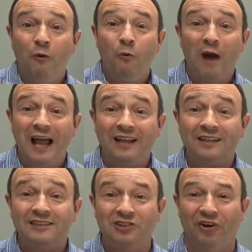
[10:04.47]

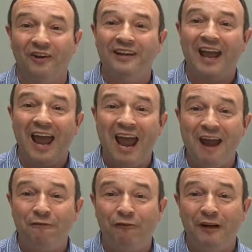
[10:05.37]
Well done,
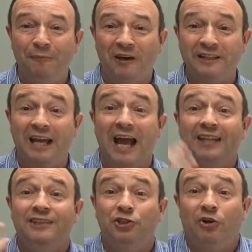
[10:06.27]
everybody
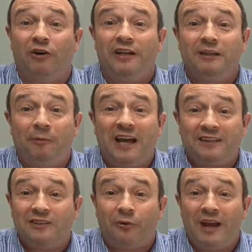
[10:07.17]
and enjoy
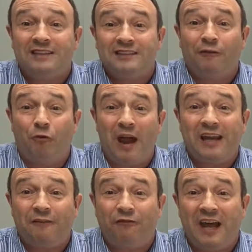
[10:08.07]
the rest of
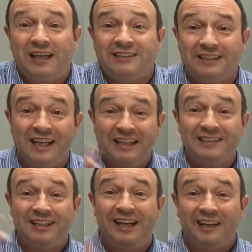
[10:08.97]
Wainfest.
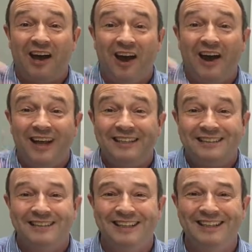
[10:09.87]
See you
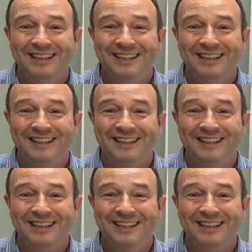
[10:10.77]
guys!